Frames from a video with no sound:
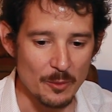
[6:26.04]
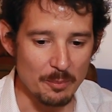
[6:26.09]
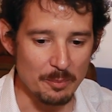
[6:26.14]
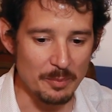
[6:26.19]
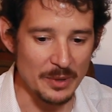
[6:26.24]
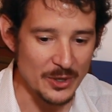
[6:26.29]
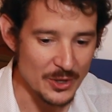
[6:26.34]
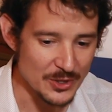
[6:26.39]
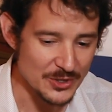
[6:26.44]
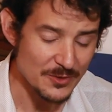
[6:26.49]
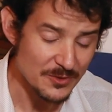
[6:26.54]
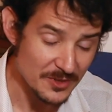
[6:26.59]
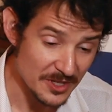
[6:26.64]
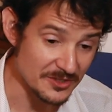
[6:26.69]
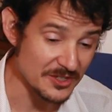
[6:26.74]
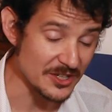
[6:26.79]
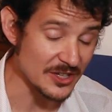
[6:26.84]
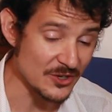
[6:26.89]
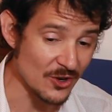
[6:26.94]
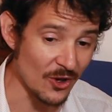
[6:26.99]
because of the
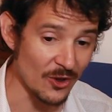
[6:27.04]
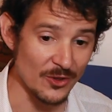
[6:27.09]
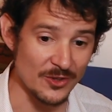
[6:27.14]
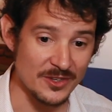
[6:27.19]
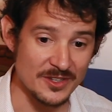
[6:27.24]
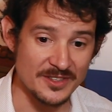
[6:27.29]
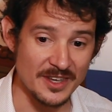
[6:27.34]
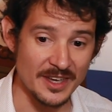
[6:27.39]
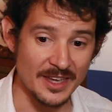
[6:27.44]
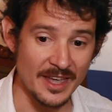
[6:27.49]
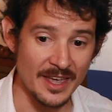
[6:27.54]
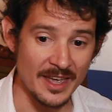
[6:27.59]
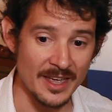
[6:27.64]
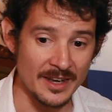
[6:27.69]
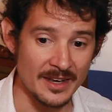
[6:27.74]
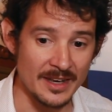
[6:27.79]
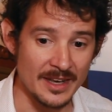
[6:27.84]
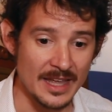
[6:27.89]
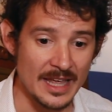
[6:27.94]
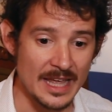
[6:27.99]
technologies,
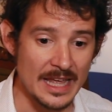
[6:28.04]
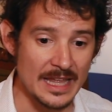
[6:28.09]
again,